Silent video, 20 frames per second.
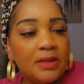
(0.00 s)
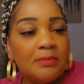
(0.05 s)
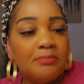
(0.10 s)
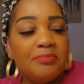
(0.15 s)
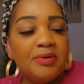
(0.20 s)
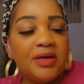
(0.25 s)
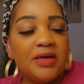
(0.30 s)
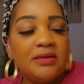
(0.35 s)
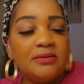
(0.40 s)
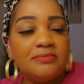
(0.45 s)

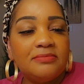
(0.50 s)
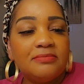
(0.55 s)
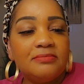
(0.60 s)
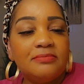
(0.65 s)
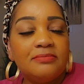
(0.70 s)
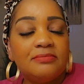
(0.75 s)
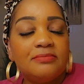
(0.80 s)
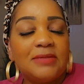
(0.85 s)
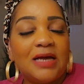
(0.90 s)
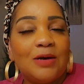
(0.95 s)
But
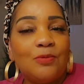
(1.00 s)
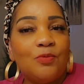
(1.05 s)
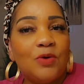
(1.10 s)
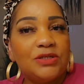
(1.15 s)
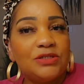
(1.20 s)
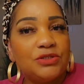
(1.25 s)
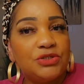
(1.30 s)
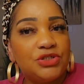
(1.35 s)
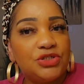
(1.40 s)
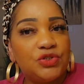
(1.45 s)
I
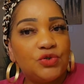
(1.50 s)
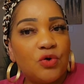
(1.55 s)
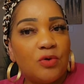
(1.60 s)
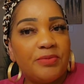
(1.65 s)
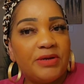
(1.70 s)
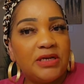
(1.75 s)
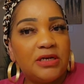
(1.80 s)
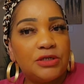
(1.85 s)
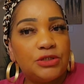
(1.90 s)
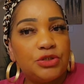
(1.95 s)
wasn't sure
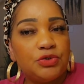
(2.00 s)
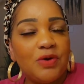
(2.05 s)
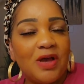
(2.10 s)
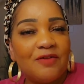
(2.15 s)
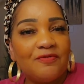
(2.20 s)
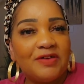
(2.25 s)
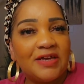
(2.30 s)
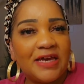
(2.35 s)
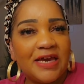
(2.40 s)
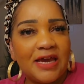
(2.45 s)
because you
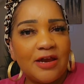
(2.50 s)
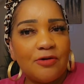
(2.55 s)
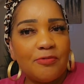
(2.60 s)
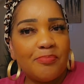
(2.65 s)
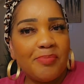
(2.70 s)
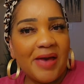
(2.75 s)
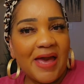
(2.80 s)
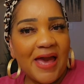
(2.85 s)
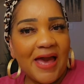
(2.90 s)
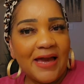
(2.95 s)
have Care
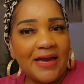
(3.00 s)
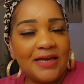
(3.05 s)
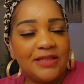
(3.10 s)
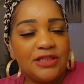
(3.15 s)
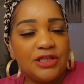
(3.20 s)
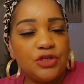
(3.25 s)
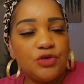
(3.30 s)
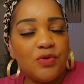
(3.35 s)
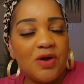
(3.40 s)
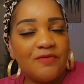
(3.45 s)
Pack
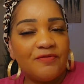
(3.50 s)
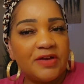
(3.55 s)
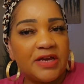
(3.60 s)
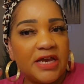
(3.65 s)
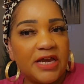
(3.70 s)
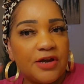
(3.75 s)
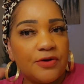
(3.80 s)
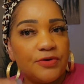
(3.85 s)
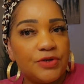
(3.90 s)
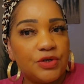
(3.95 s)
and then you have
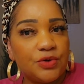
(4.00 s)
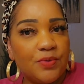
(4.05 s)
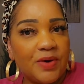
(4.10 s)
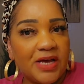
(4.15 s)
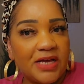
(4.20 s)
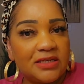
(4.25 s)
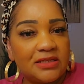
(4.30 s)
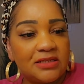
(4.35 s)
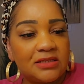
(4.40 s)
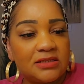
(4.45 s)
Care
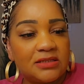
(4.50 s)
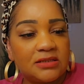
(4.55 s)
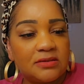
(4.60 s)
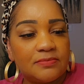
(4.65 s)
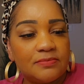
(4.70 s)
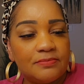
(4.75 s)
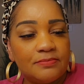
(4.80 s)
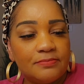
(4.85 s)
US.